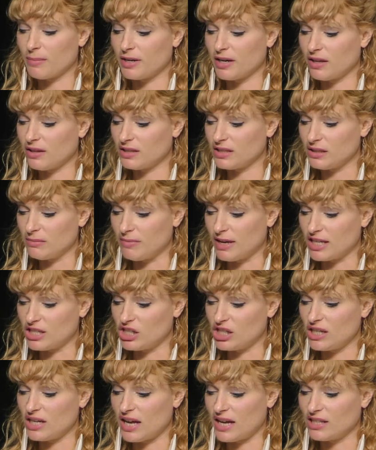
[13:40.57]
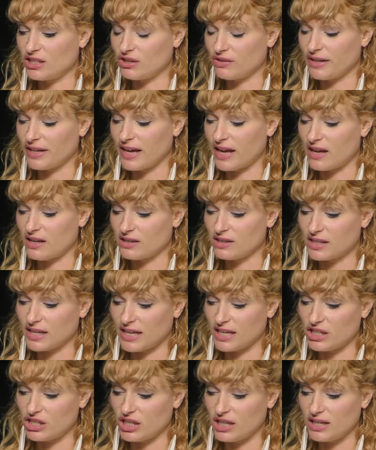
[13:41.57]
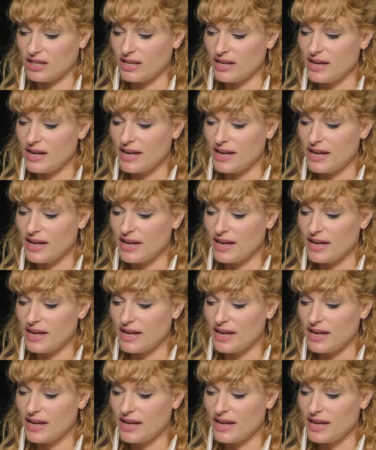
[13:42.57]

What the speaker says: another dimension, entering hell's kitchen